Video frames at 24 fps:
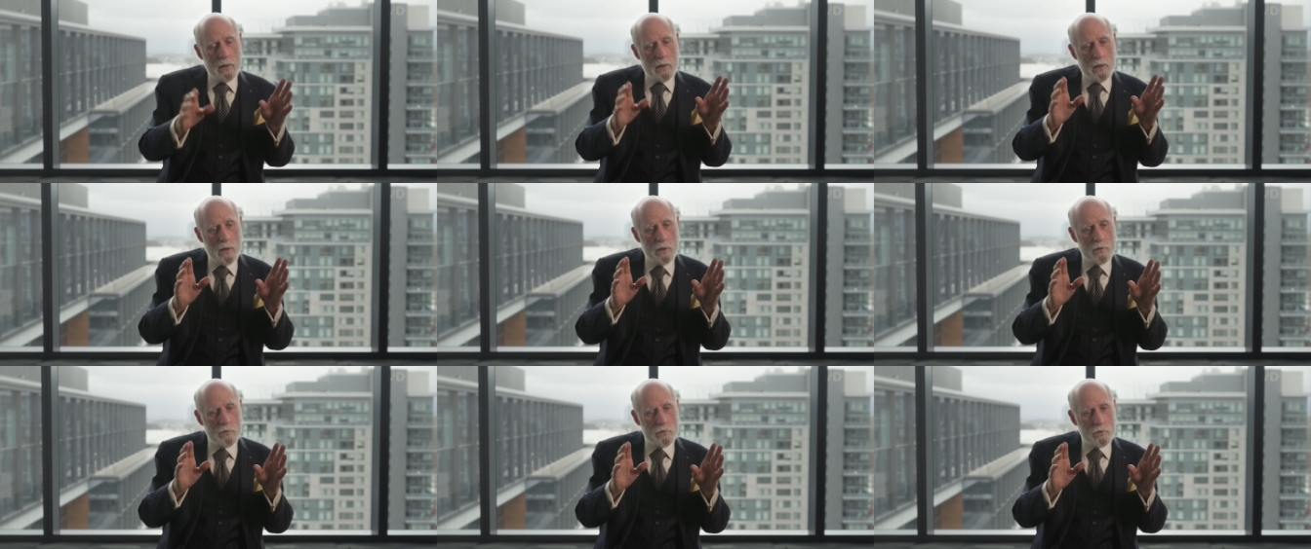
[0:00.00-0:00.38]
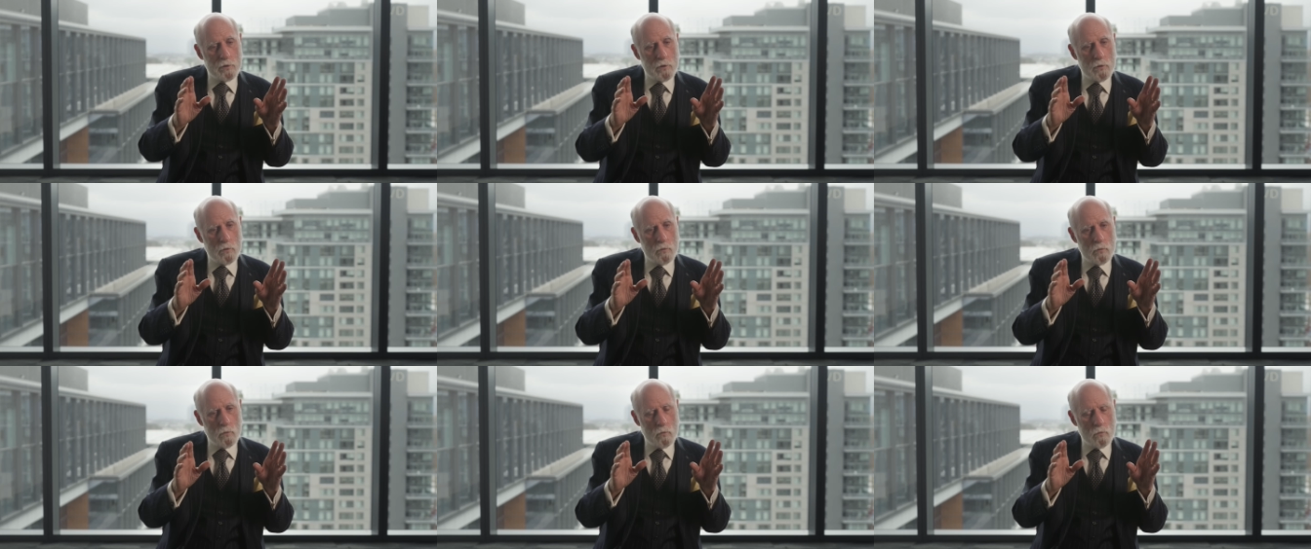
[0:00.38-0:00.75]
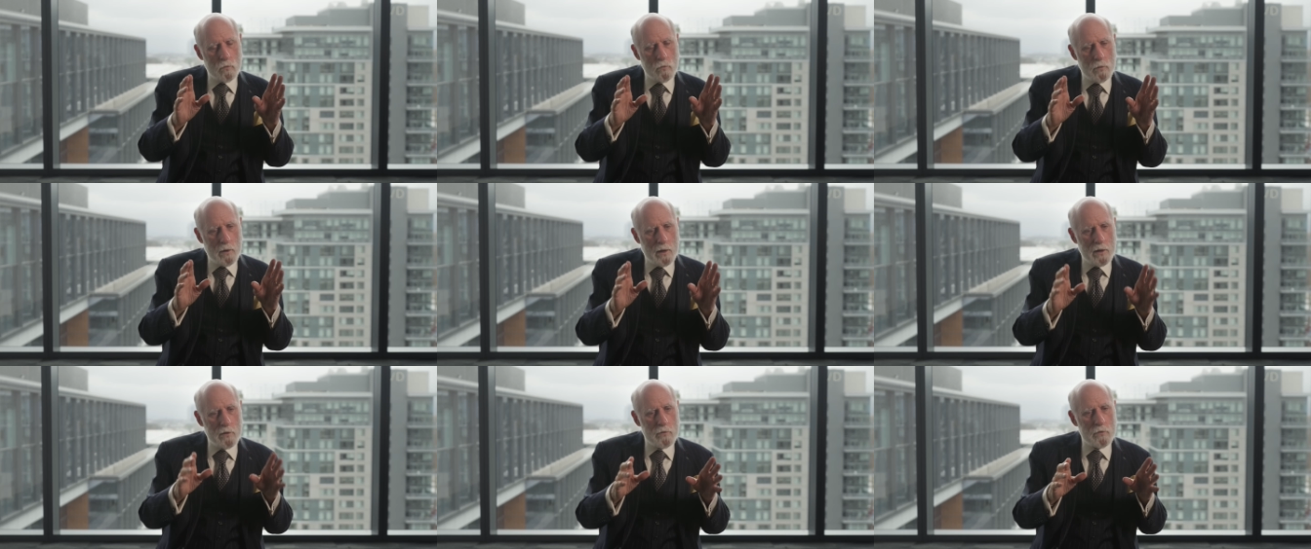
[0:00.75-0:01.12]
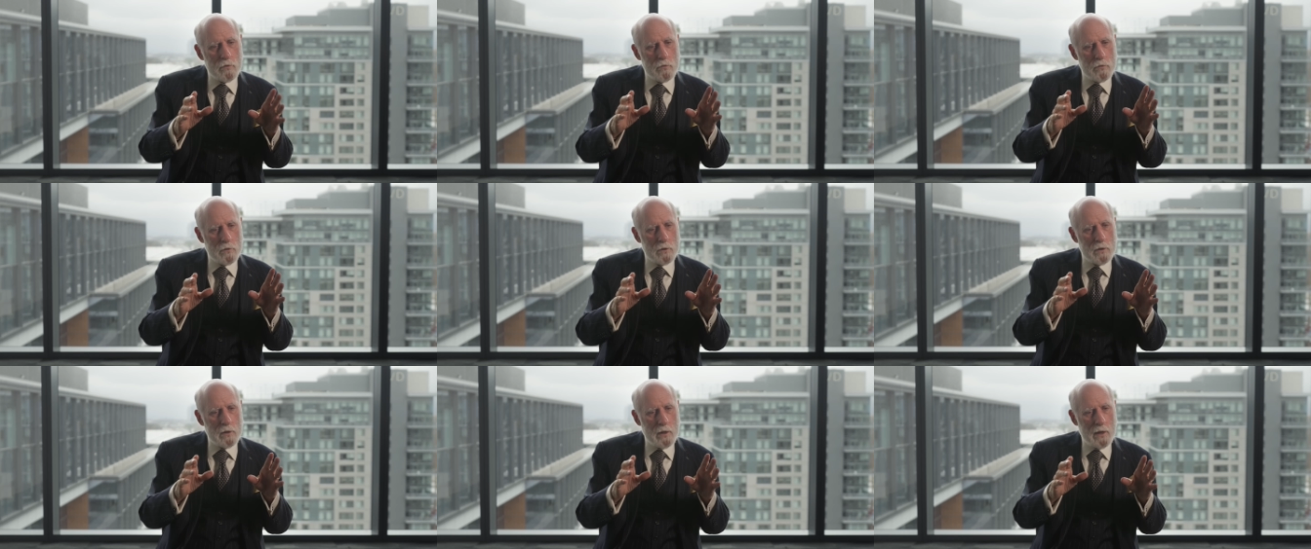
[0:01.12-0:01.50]
And so rather
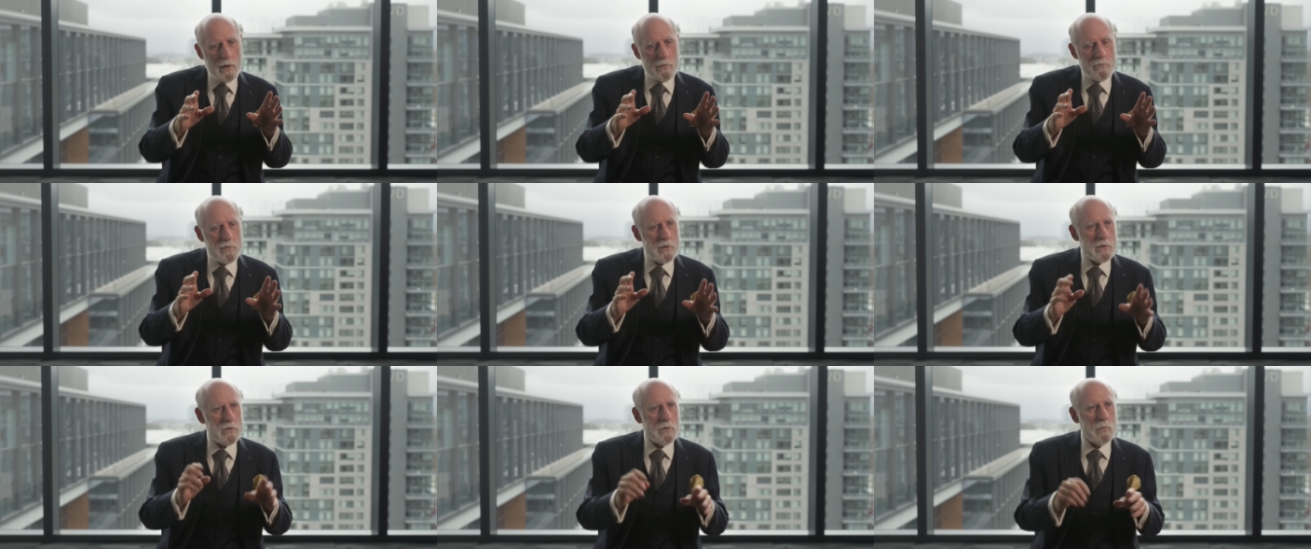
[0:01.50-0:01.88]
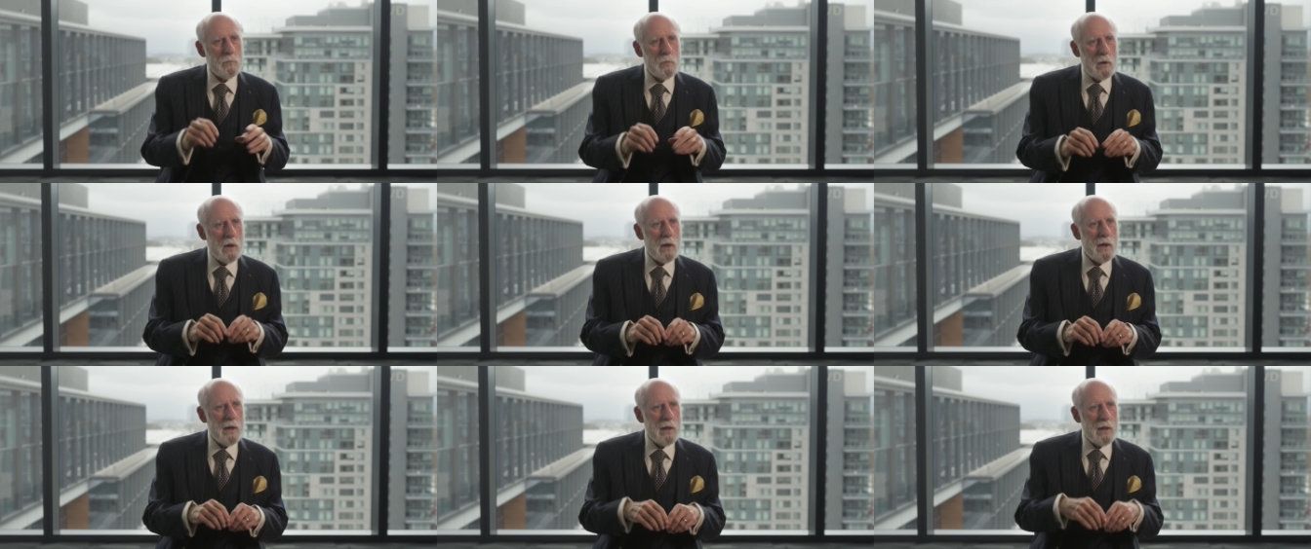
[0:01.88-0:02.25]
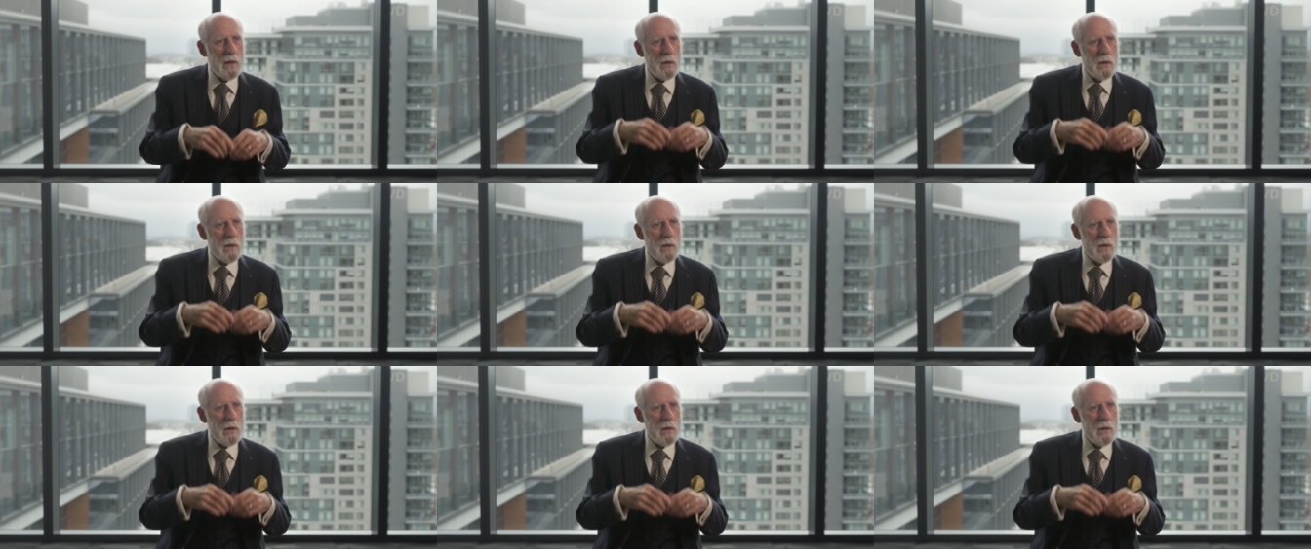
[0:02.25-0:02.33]
than having to buy